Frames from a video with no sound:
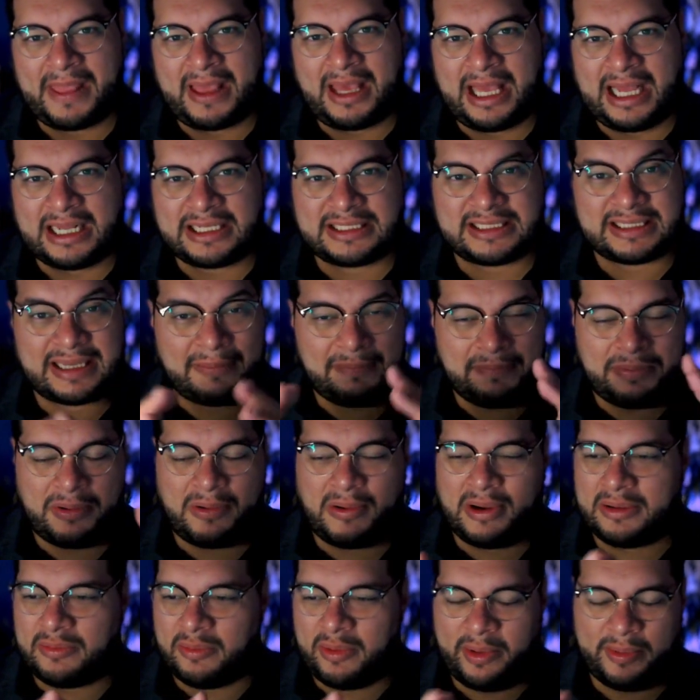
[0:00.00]
At some
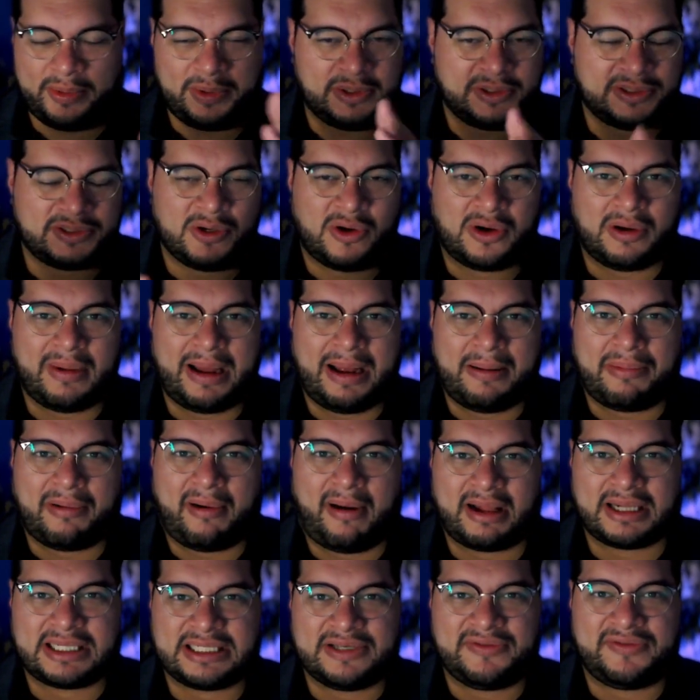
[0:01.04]
point, we will talk about
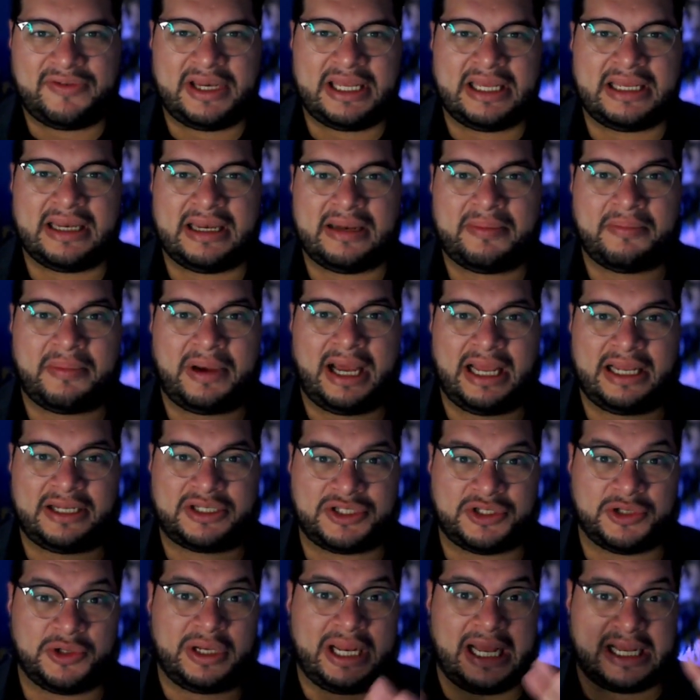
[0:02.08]
productivity, and in my
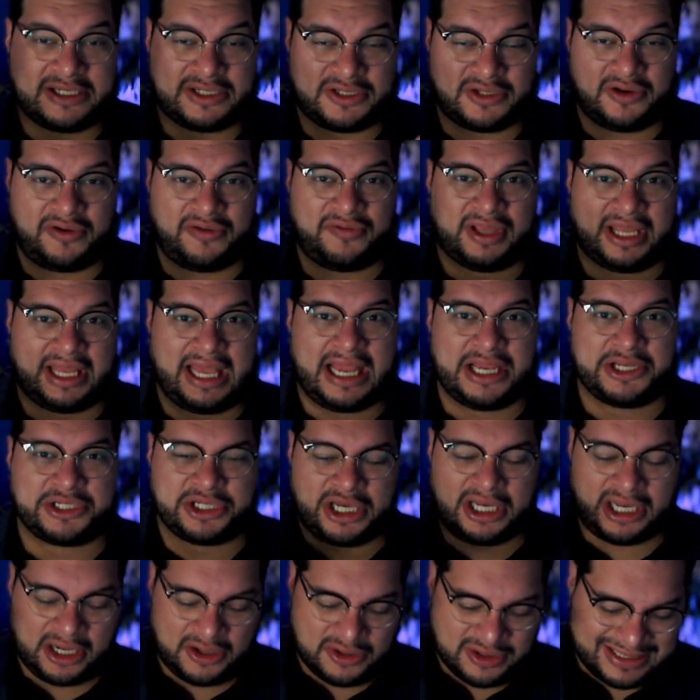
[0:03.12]
two day certification,
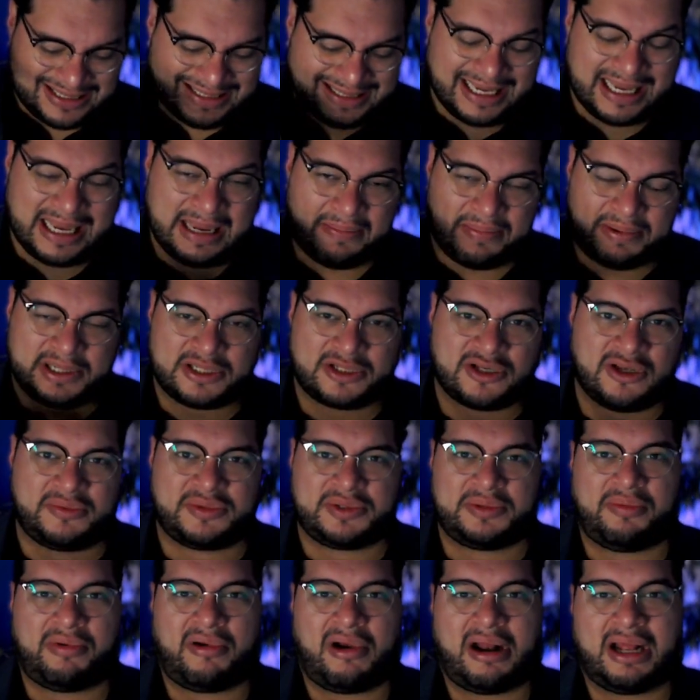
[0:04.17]
I go deep in terms
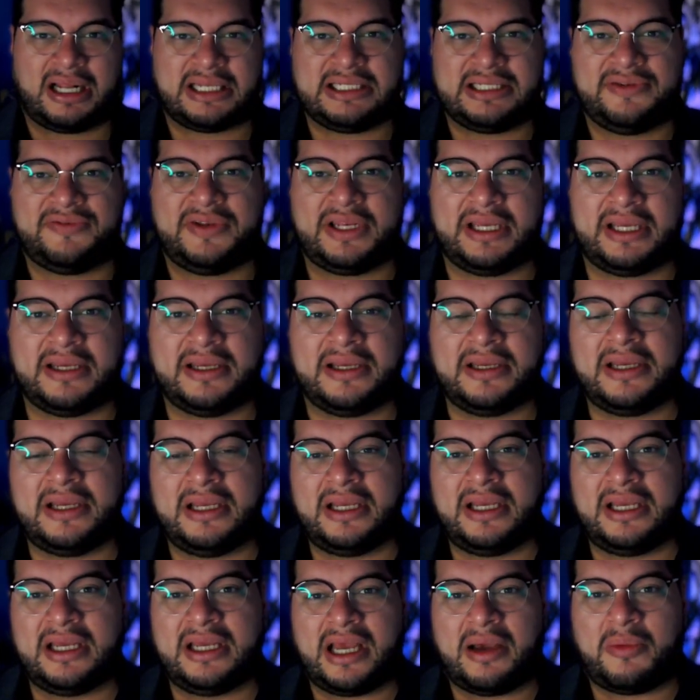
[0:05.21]
of productivity
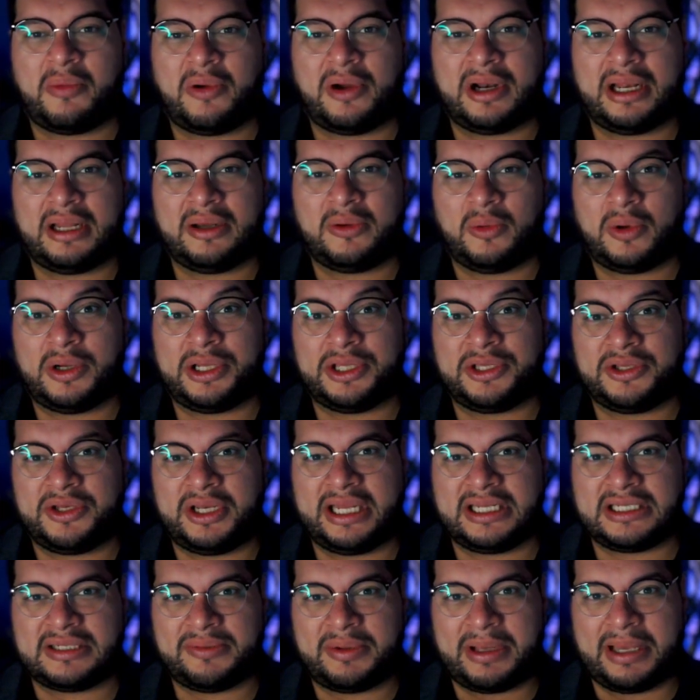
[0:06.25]
and what, it, what you
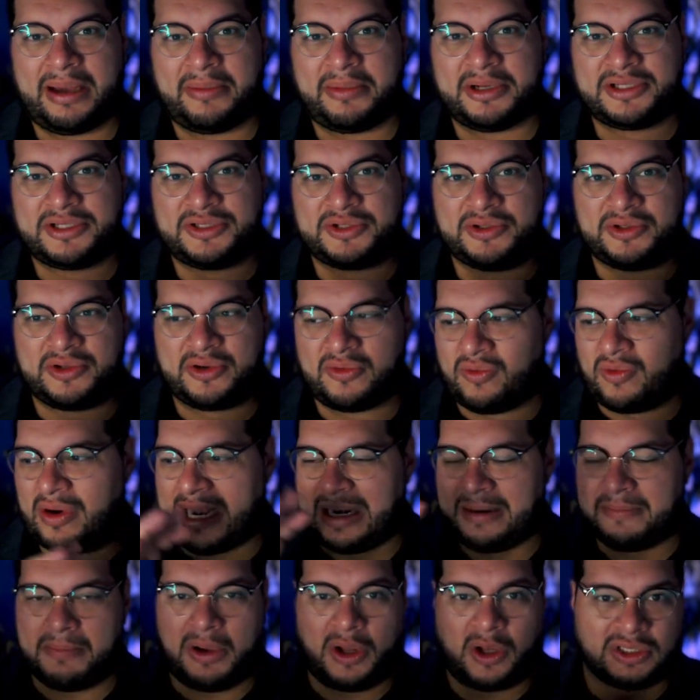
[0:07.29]
need to be able to do to
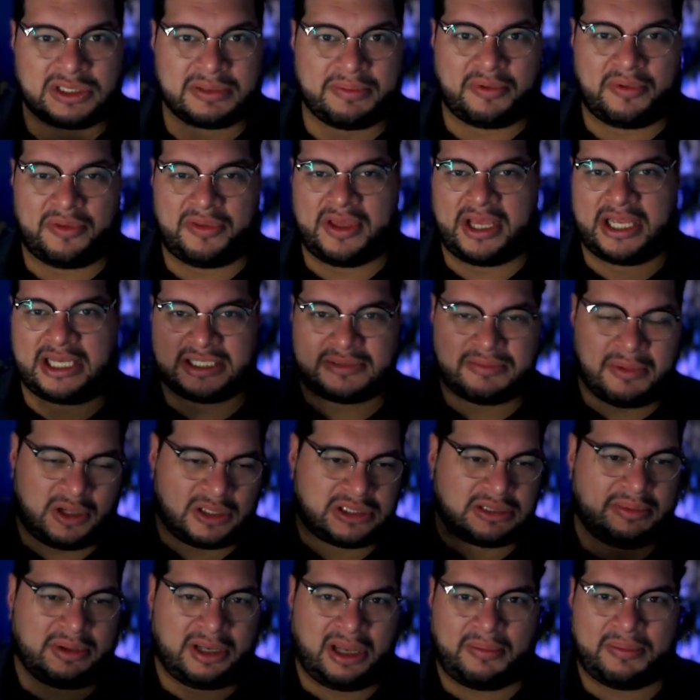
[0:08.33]
run multiple things,
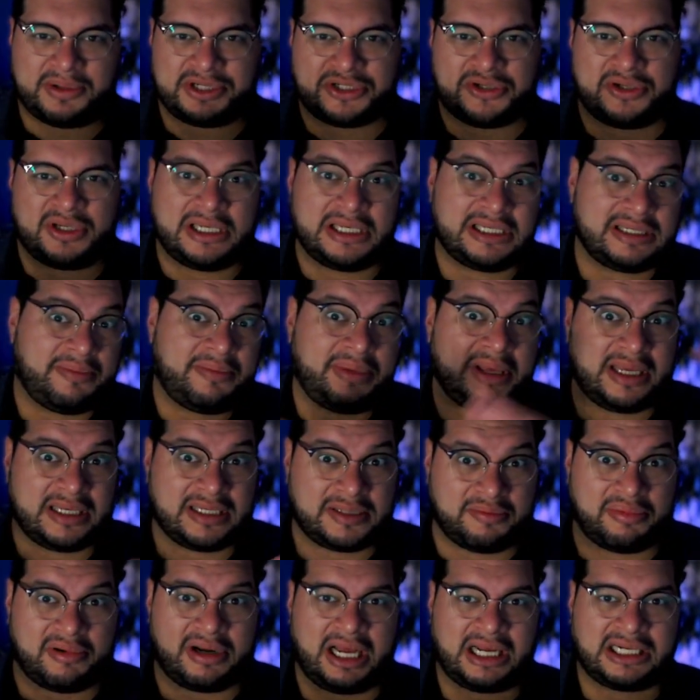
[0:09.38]
multiple opportunities, and be as
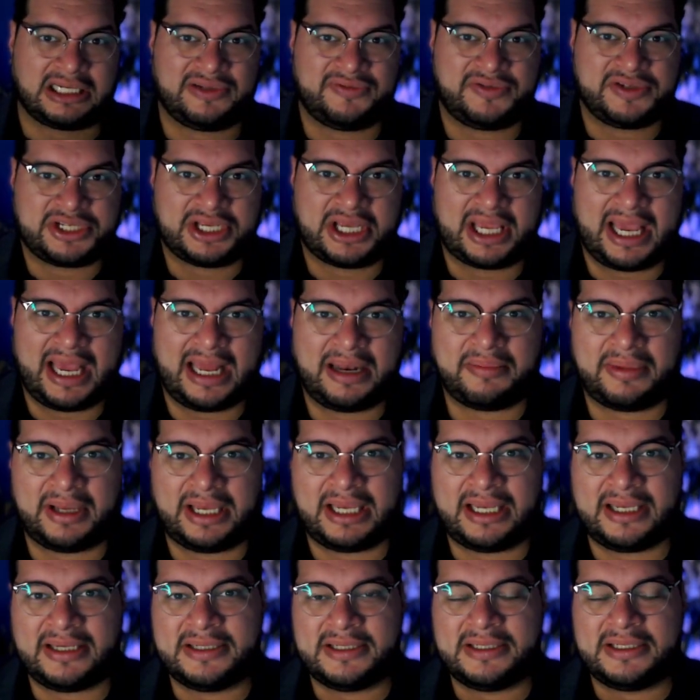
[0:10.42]
productive as you can
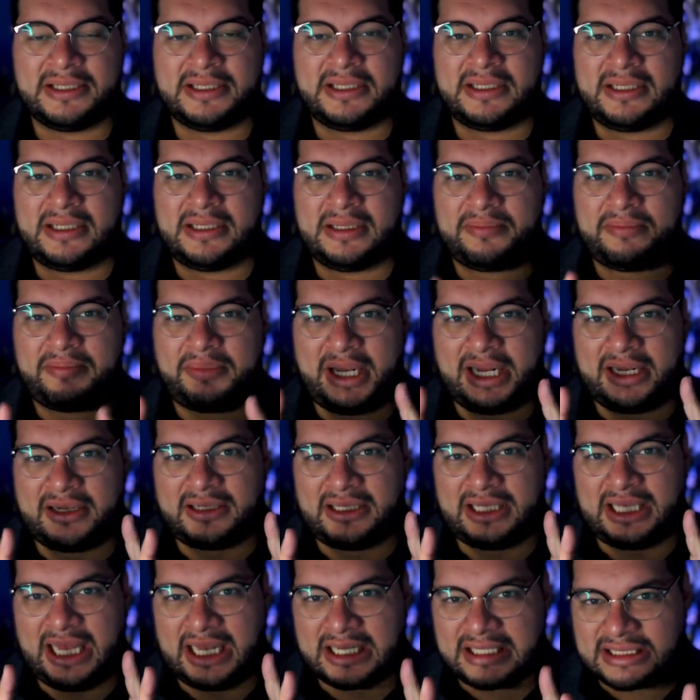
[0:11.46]
be. But
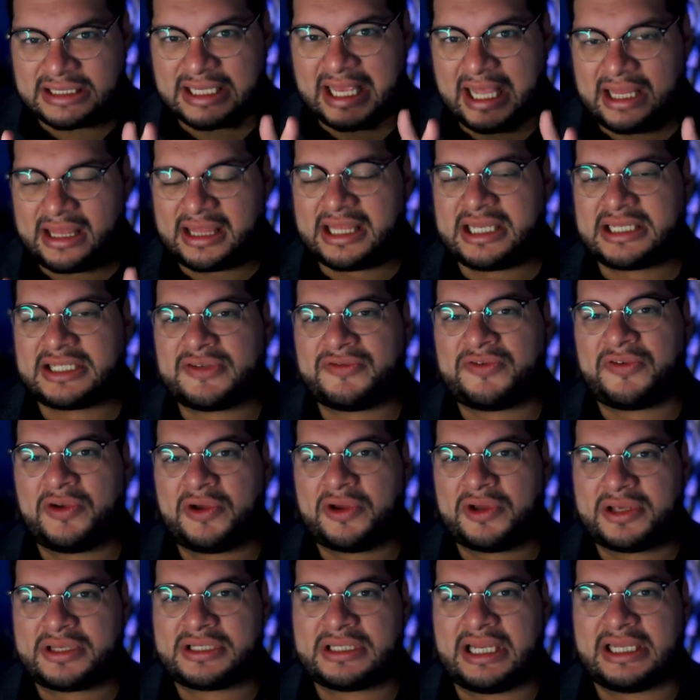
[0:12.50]
let's get this
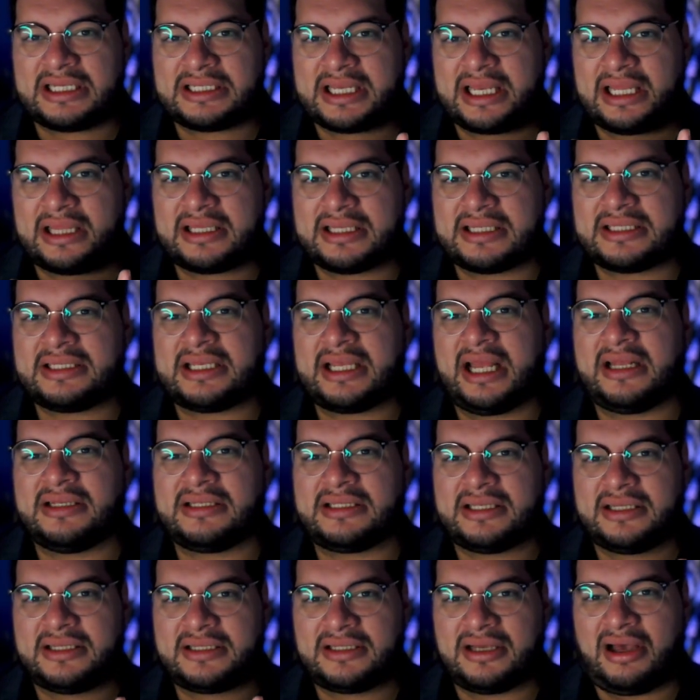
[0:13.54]
first. Let's get this sense
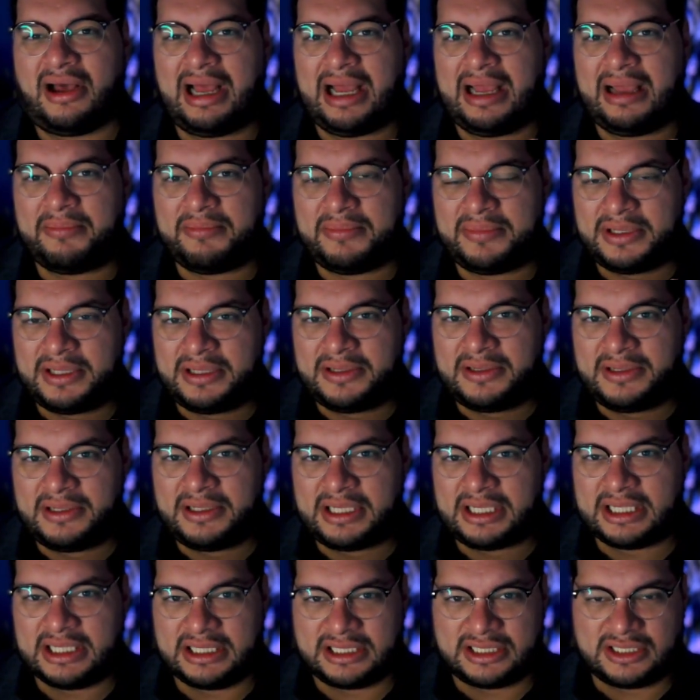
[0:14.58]
that time
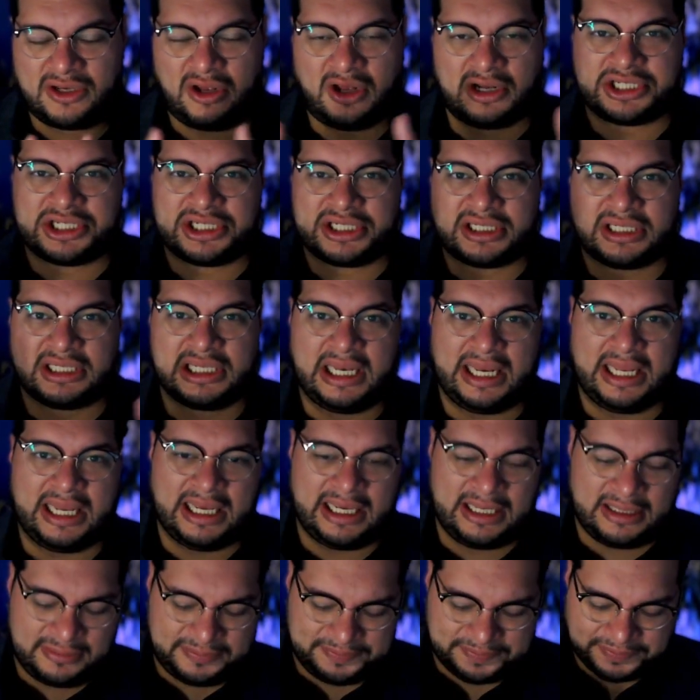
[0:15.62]
is not just
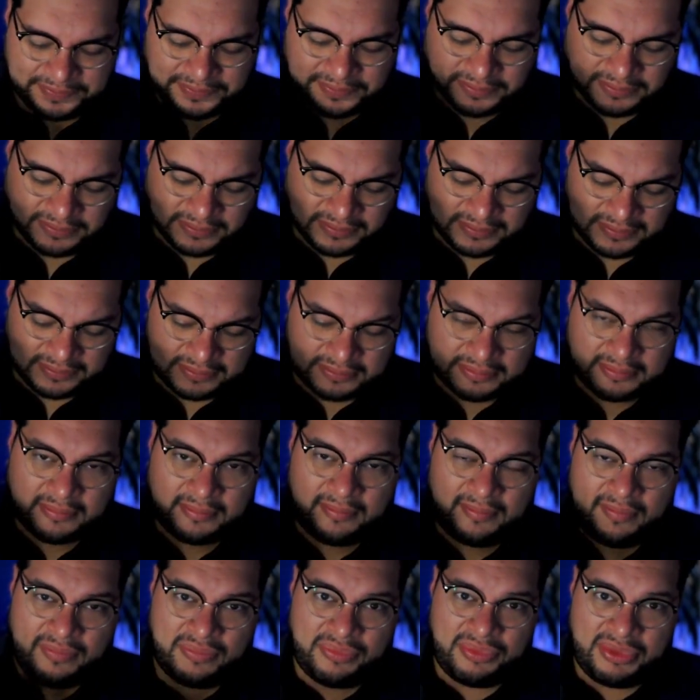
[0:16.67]
linear,
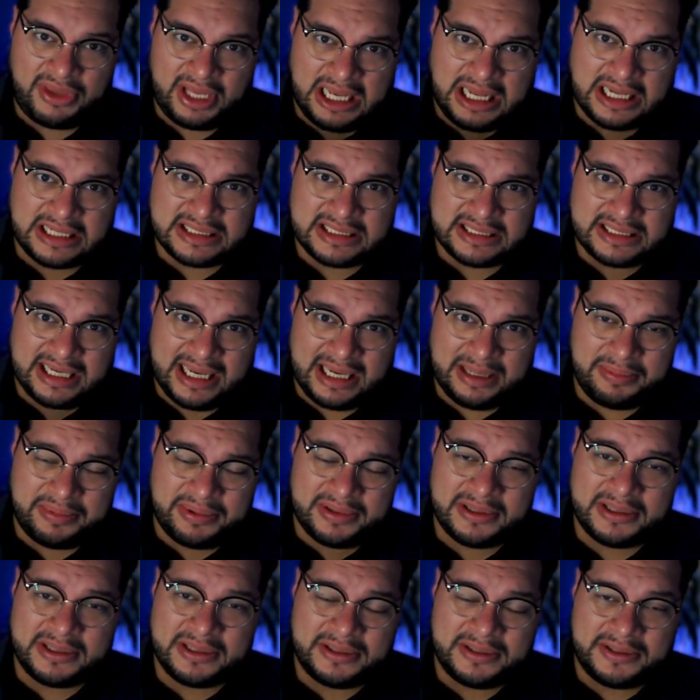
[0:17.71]
it's deep,
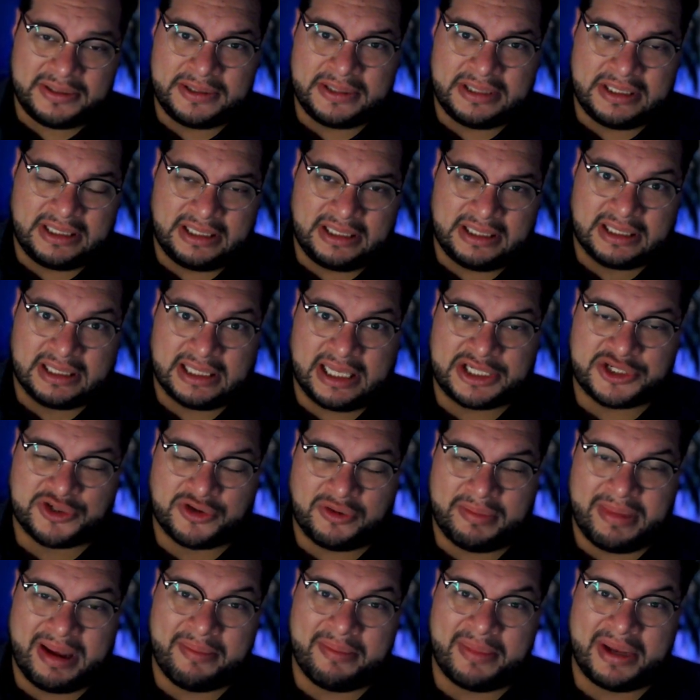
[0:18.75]
let's
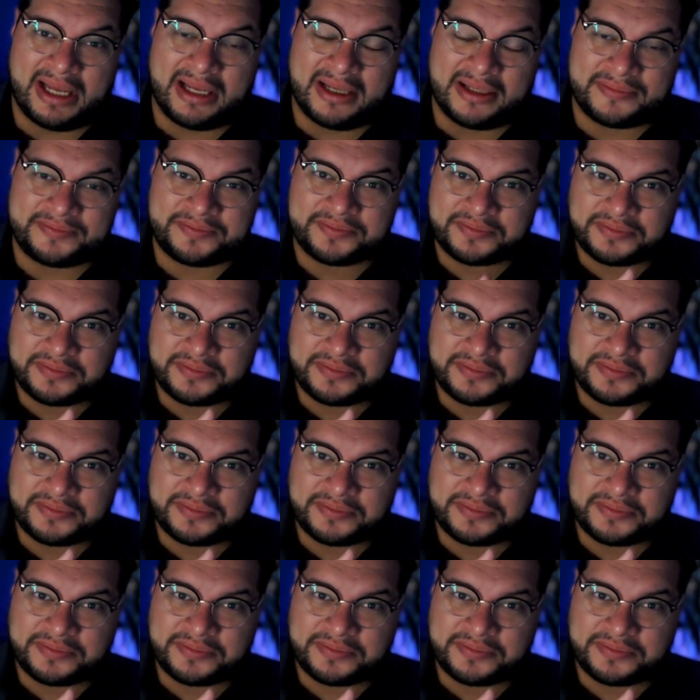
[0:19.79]
remember